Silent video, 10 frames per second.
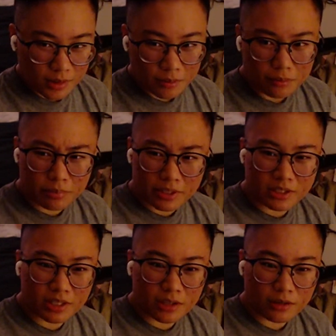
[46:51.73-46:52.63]
but
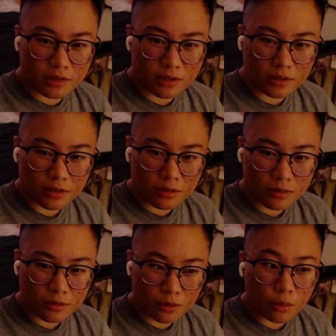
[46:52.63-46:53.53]
it's like,
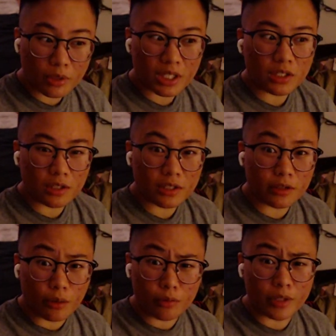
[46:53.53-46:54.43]
when I delete
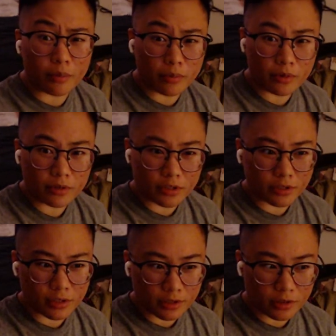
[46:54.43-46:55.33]
the old number, it's
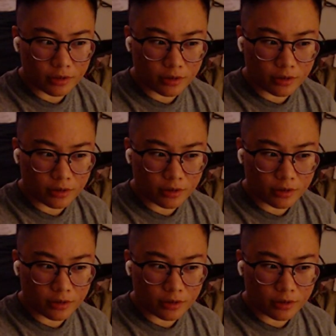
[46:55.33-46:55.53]
just like,